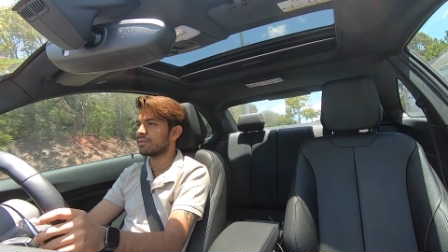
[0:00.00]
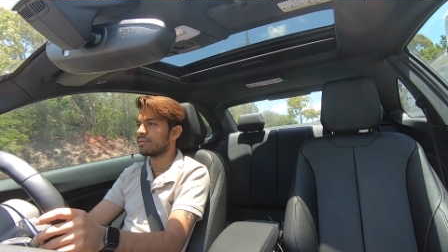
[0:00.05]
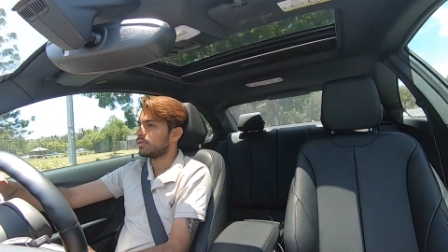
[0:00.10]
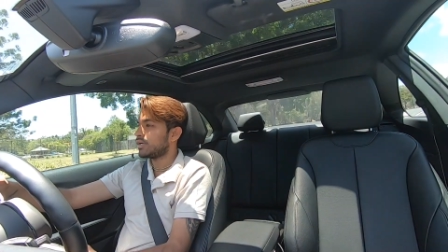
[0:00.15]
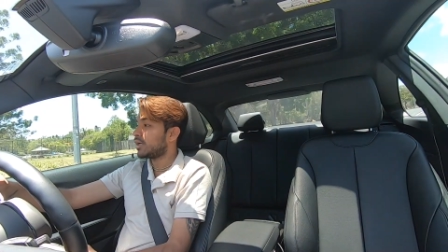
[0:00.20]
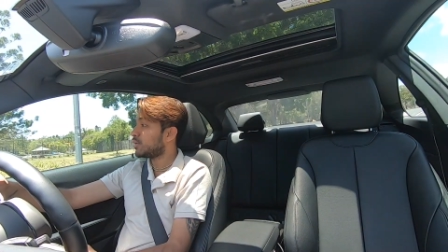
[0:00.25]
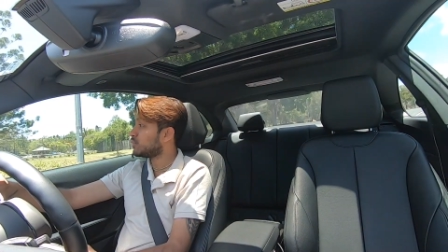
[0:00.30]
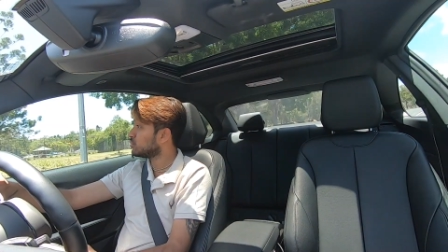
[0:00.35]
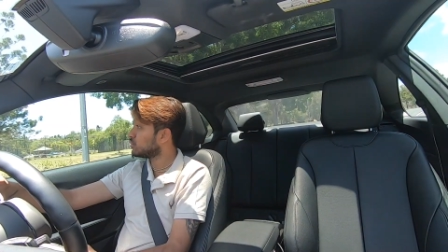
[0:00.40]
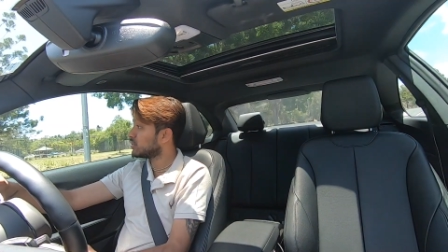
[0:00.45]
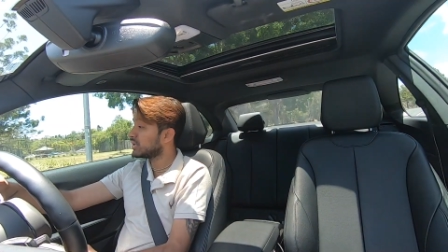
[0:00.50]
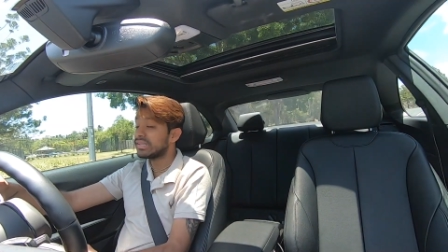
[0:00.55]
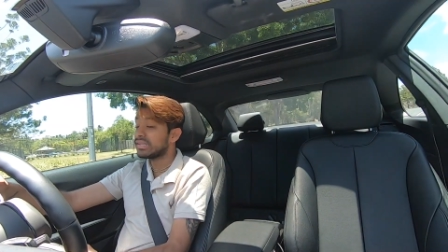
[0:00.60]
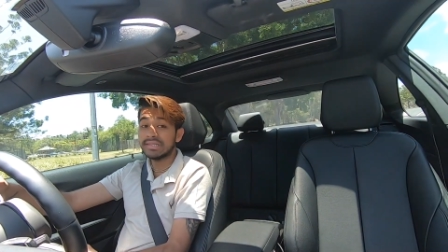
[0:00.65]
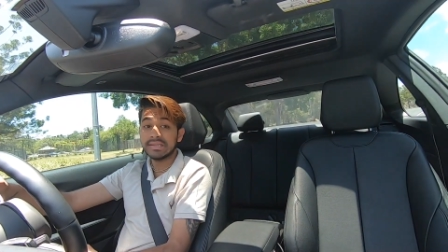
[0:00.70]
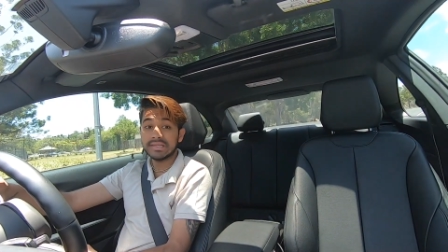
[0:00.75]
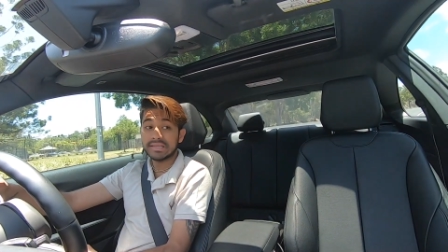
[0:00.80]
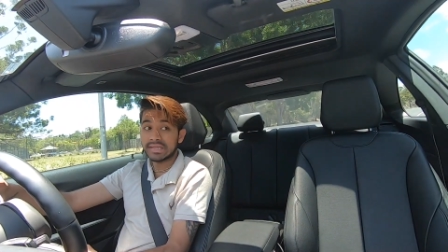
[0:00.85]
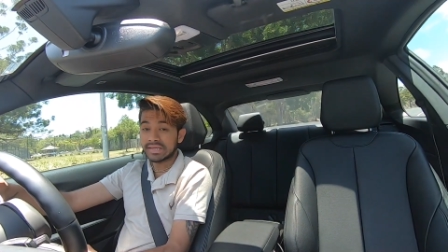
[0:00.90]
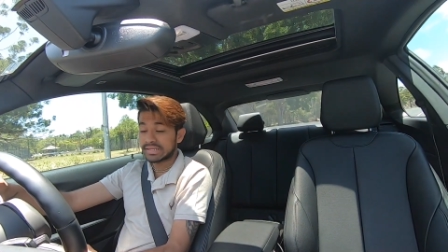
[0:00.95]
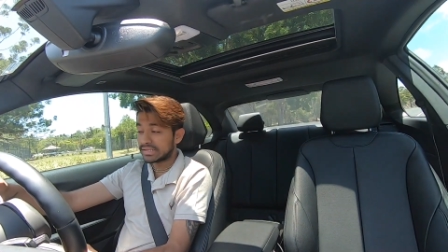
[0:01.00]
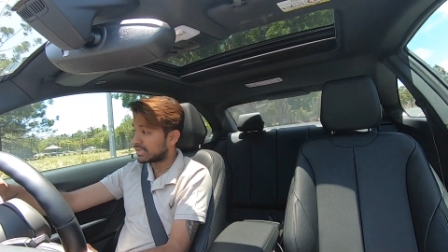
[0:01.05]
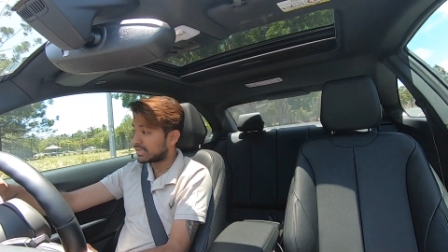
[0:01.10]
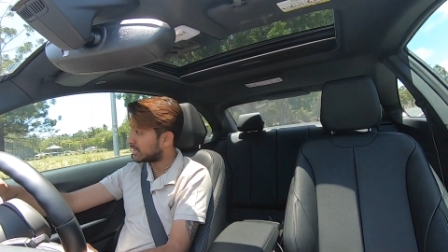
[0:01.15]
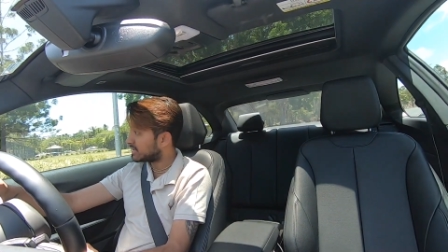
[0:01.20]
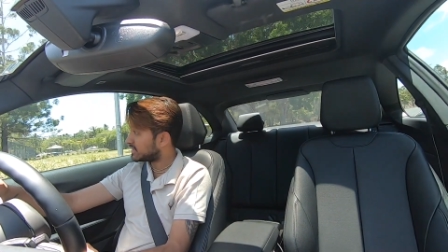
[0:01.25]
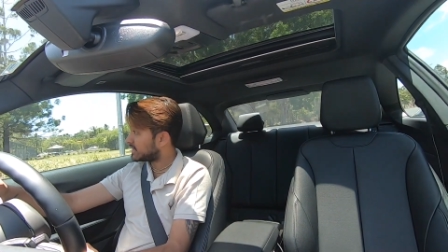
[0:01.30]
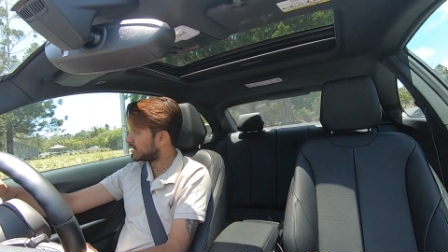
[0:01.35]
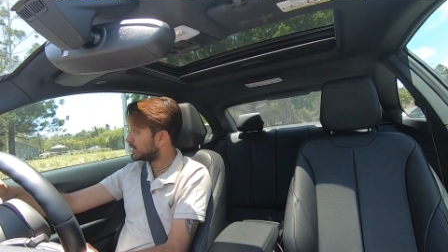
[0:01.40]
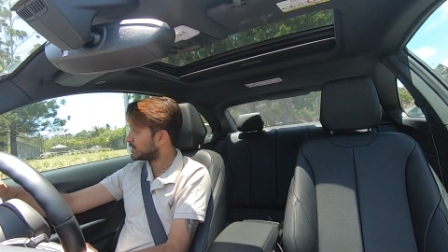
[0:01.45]
I'm really liking
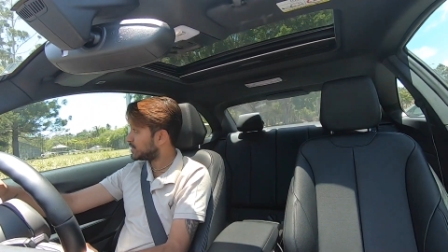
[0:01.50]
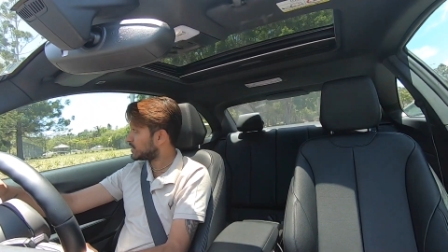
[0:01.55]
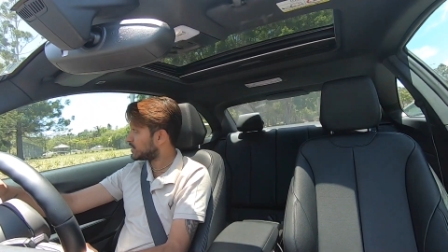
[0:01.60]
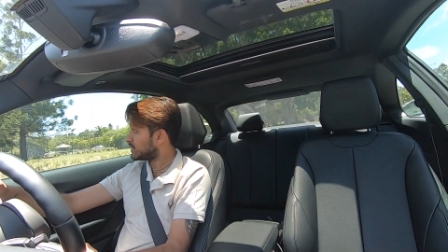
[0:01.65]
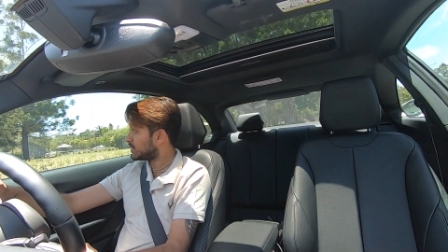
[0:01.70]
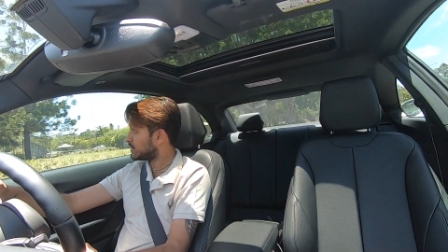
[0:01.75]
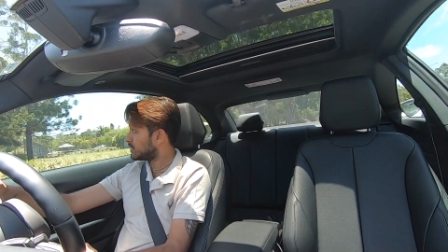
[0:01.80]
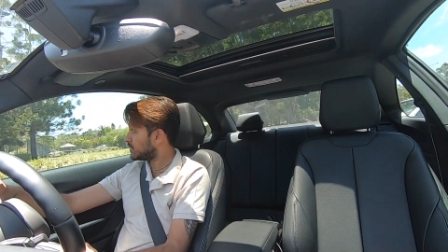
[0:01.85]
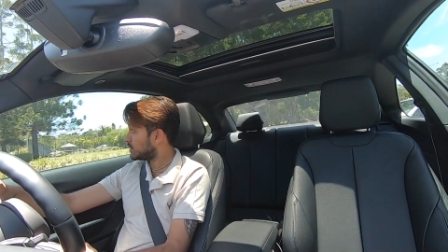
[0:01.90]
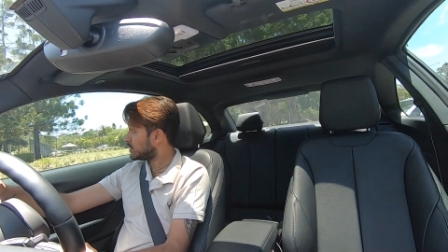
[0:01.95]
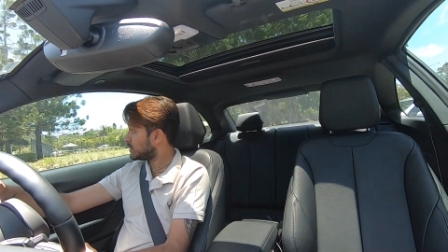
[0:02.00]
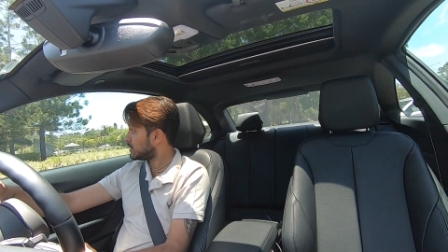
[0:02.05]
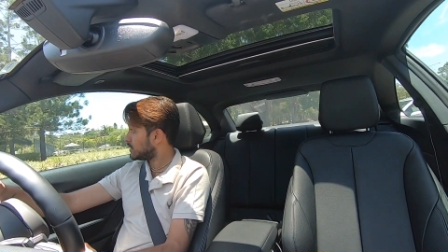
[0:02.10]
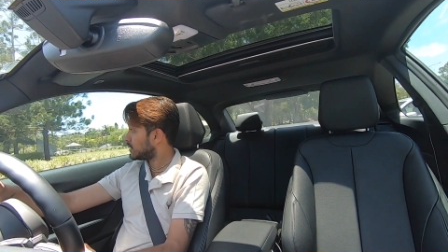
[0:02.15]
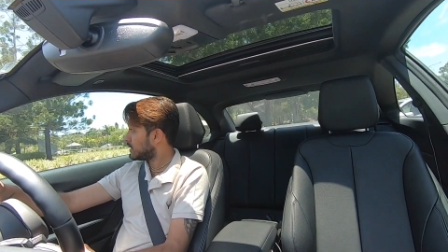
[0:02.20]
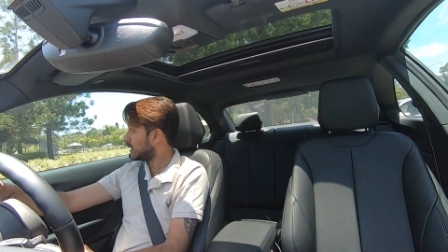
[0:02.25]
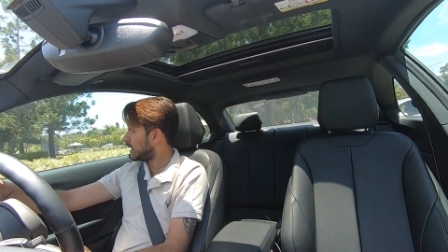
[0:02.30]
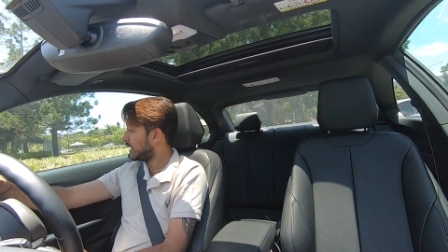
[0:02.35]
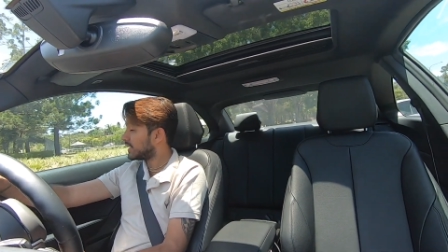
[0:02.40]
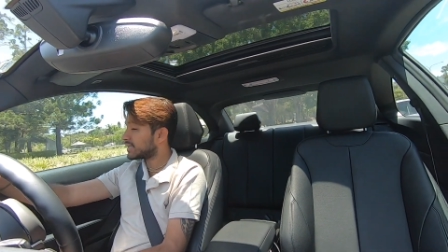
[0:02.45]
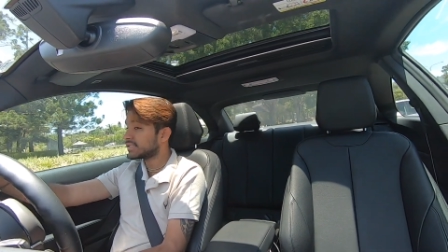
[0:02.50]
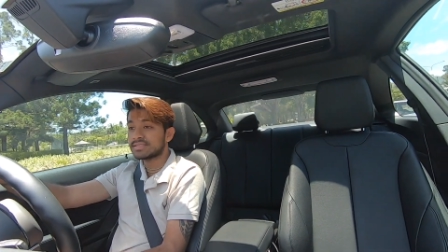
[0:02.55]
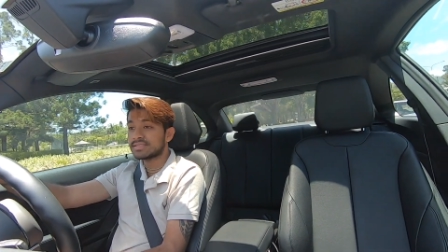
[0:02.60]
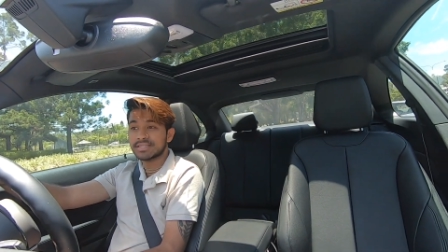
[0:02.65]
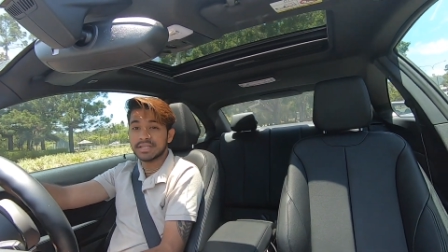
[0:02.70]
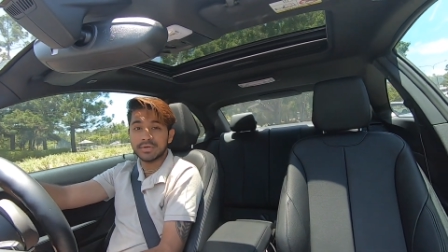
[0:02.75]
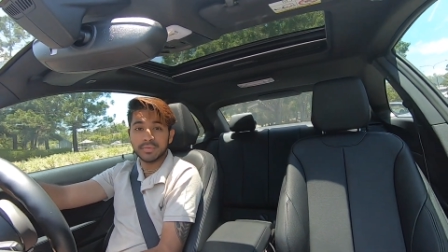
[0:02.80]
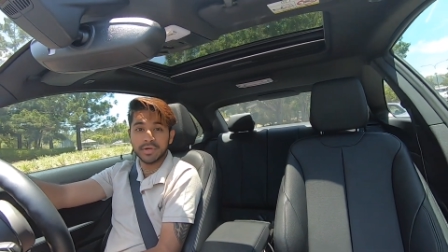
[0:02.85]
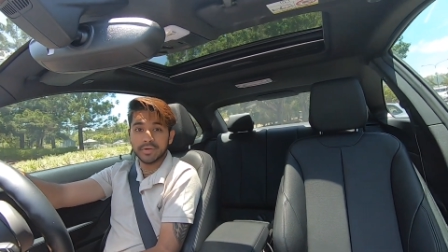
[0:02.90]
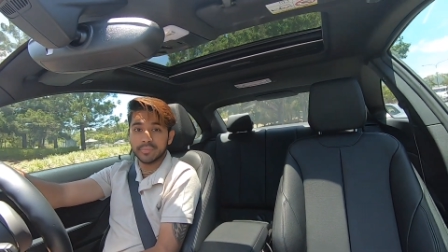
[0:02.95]
this engine. I can
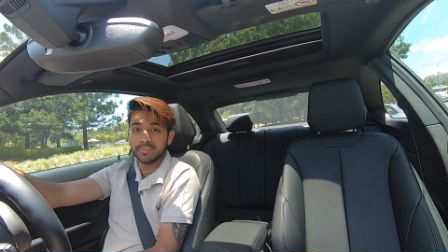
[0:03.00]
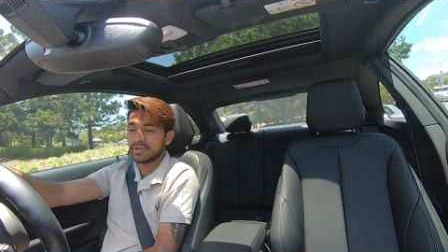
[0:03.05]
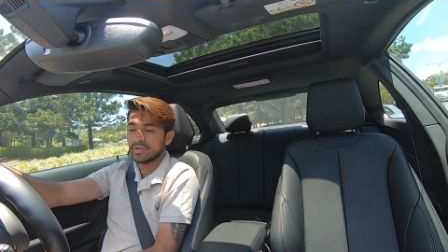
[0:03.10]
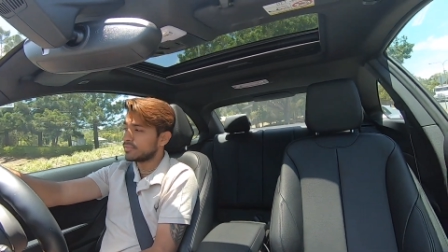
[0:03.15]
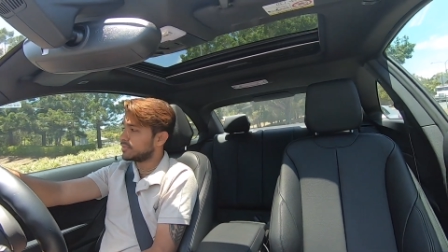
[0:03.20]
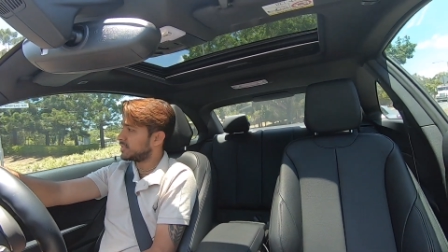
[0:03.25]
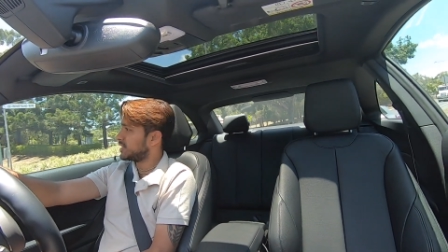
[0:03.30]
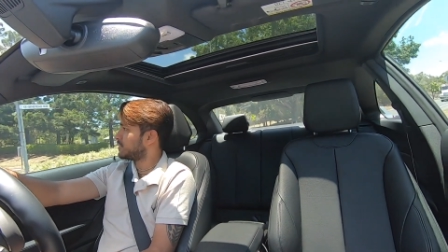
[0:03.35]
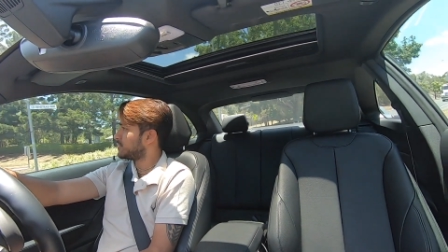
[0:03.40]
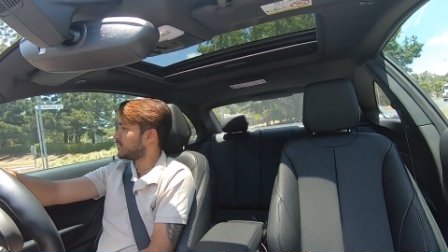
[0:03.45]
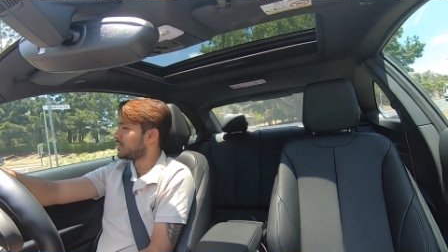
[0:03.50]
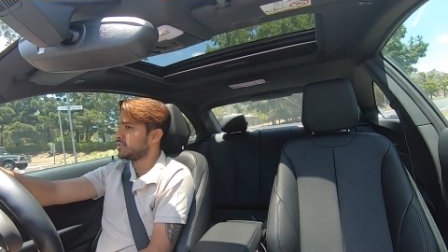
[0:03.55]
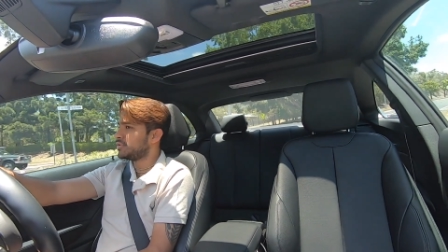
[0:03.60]
see why BMW